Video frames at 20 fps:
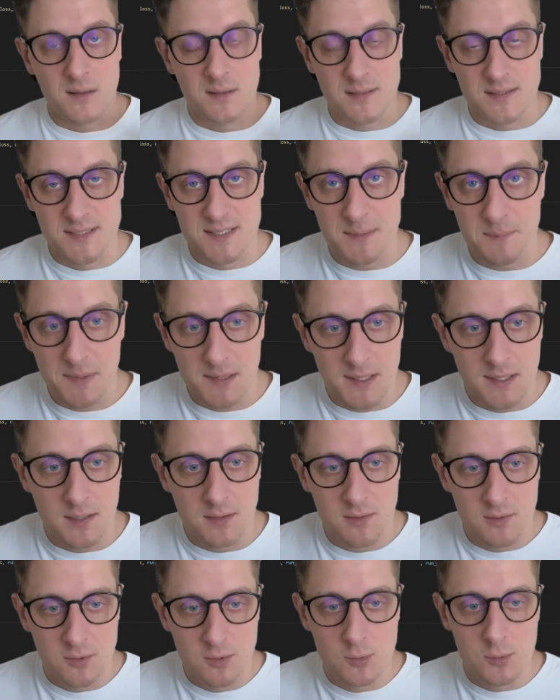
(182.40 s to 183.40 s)

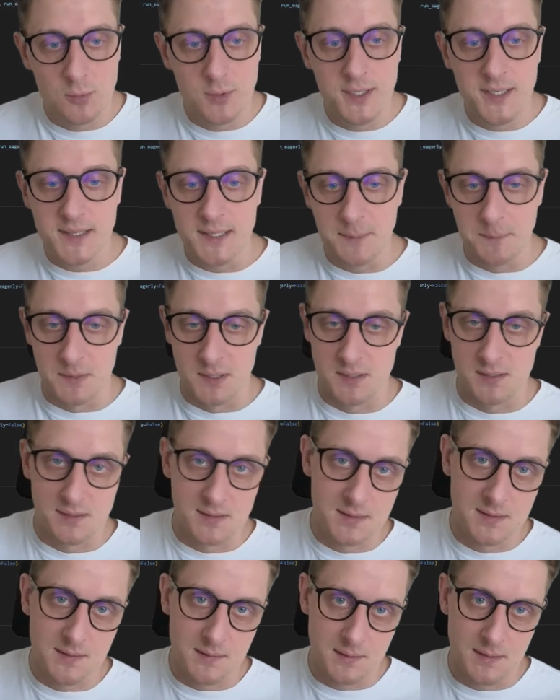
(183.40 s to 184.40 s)
similar to real
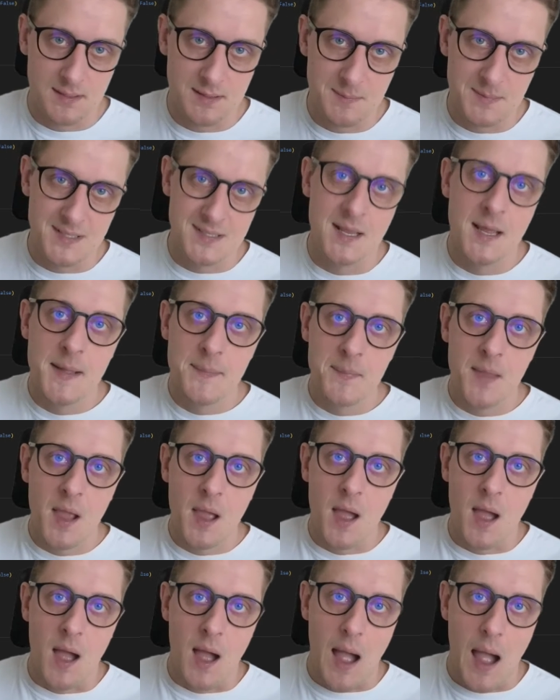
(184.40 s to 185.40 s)
images. This means
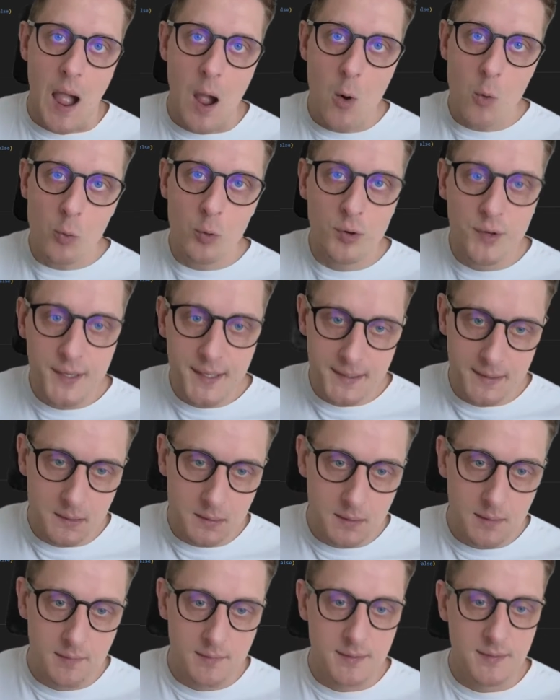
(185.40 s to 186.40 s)
how
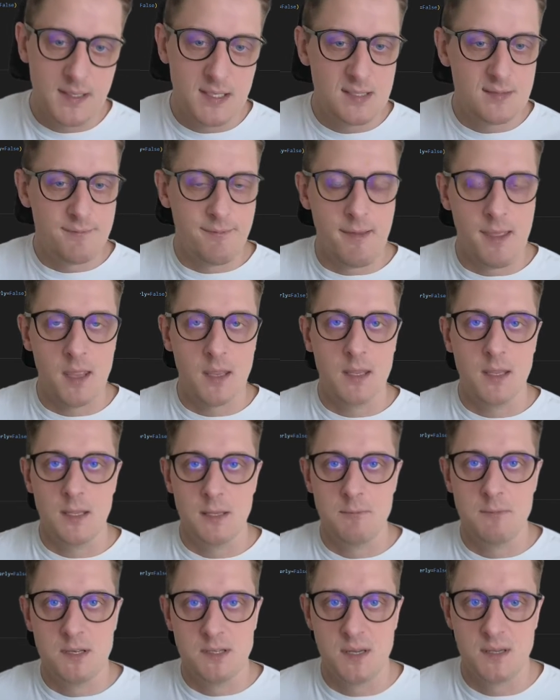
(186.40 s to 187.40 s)
real these fake
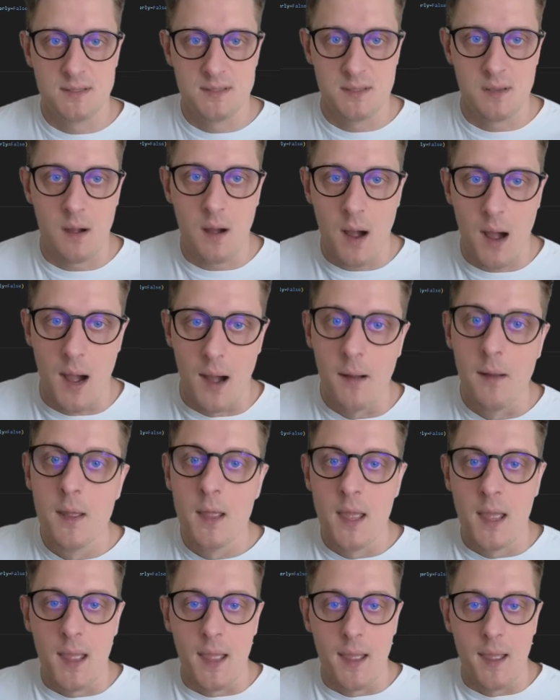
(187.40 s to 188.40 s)
images are,
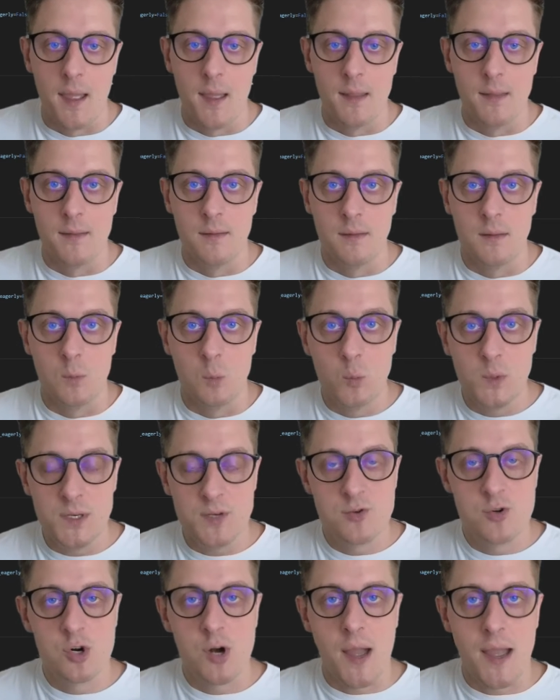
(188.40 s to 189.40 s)
and we
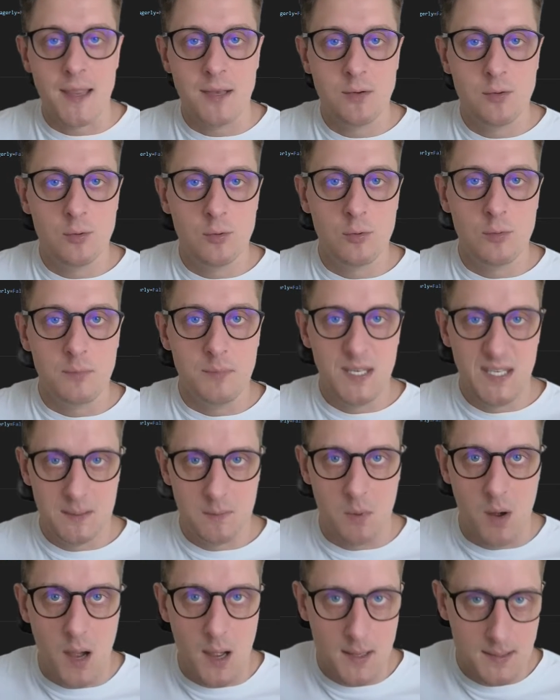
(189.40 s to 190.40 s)
try to
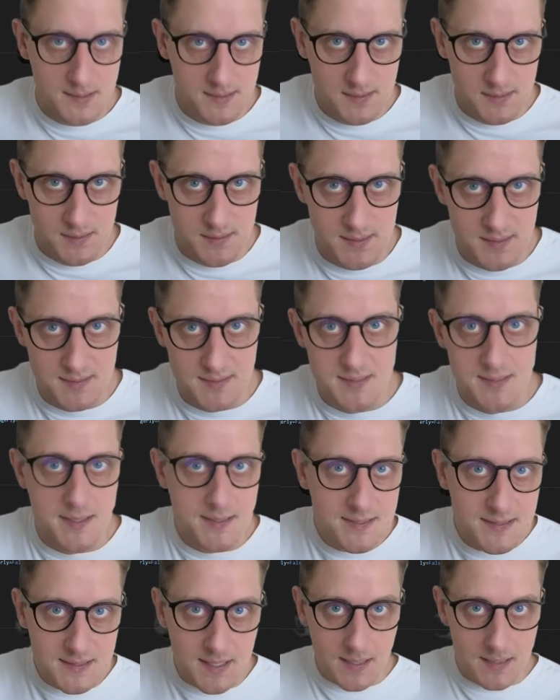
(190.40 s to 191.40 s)
minimize this
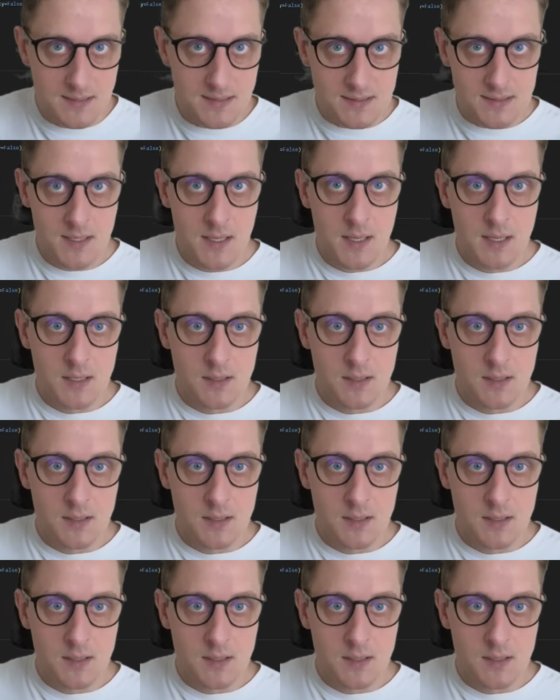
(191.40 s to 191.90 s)
distance